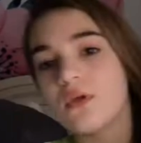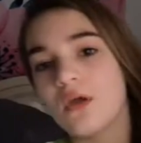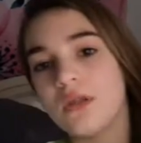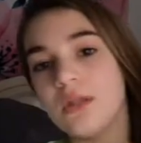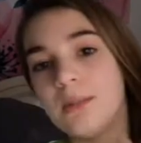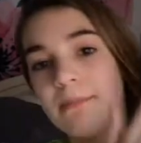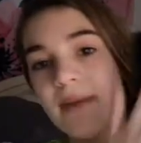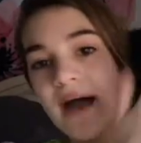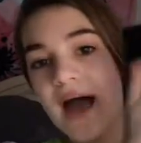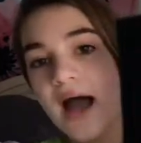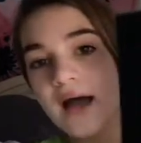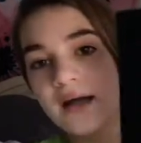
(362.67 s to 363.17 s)
on
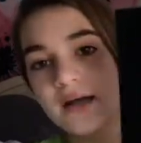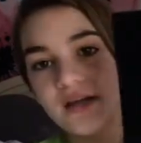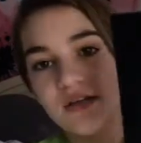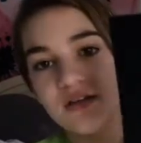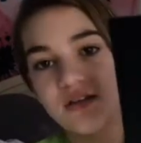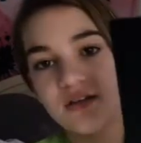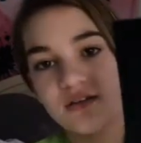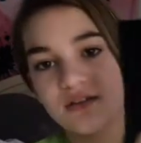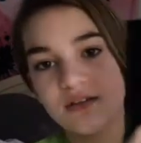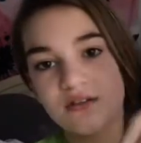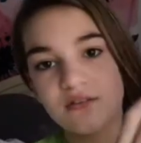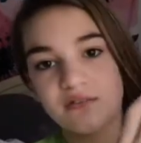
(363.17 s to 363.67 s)
the back, it
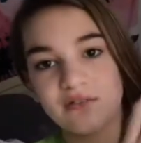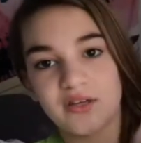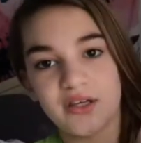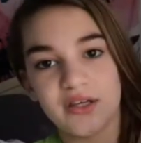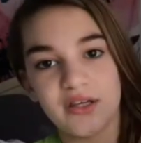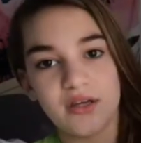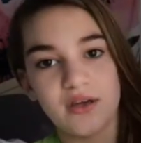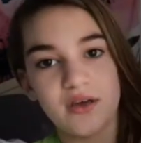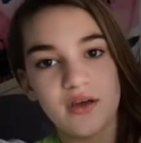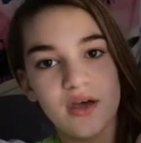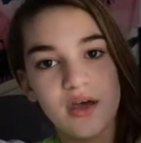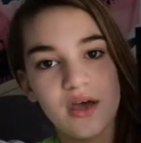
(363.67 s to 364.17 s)
doesn't
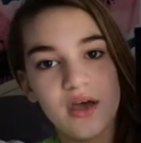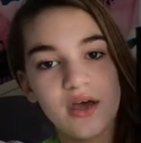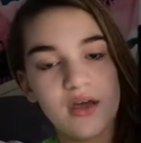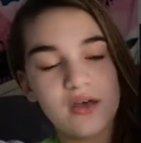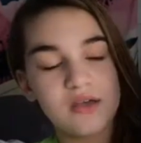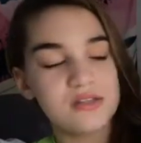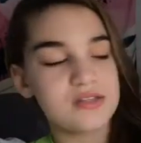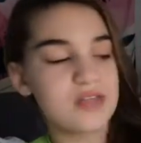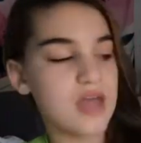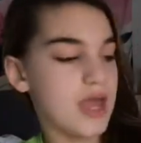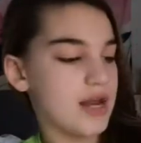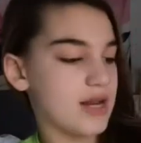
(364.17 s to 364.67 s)
really
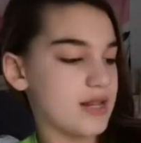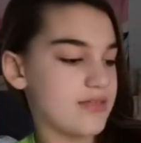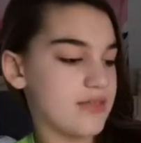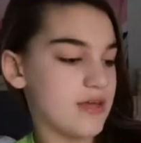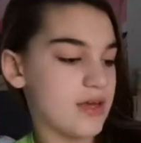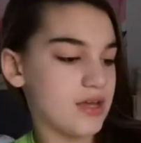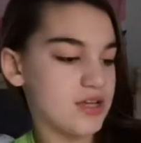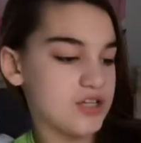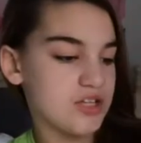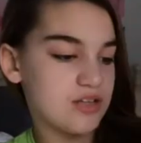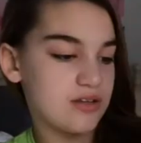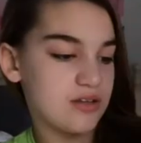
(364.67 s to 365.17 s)
say
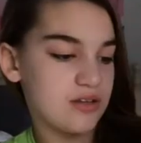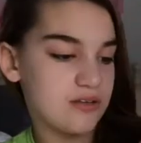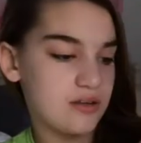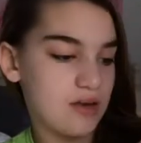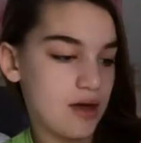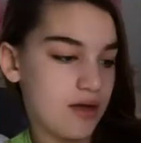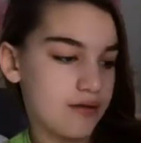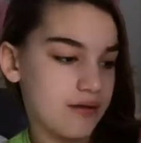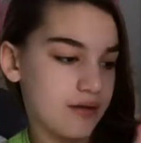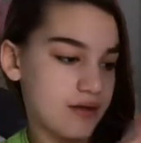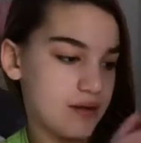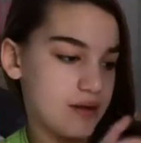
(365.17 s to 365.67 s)
anything. It just has,
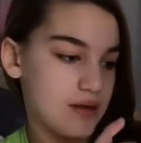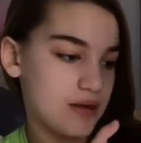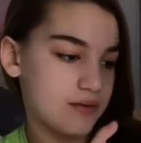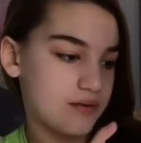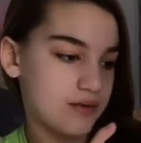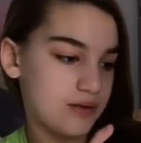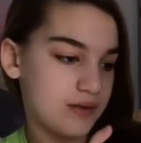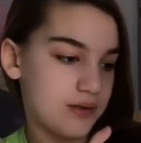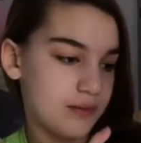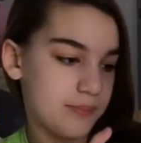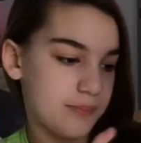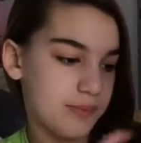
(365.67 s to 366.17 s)
it has
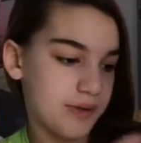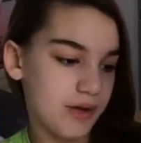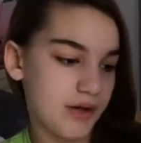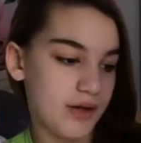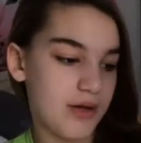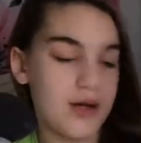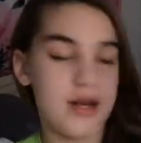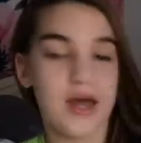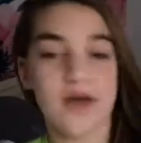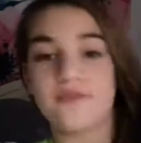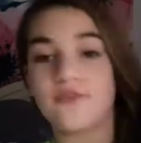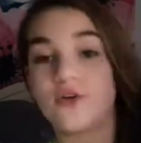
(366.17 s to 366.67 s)
like the
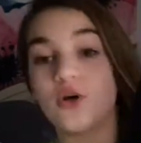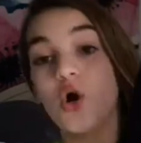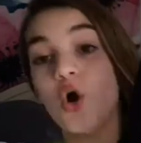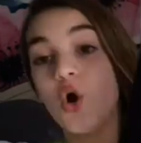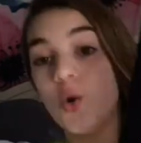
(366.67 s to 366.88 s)
period after